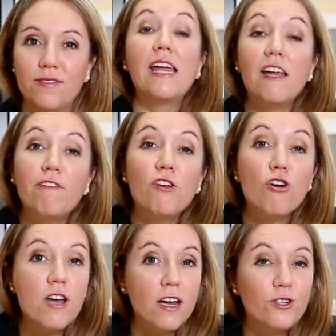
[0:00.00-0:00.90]
If
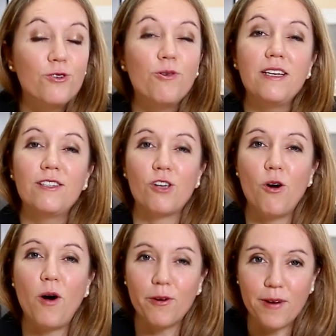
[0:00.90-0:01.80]
you're not doing
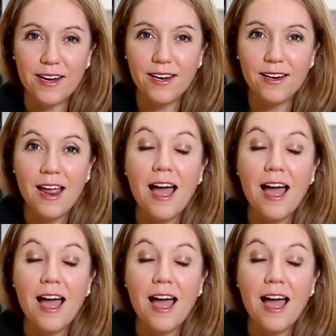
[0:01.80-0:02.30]
so already,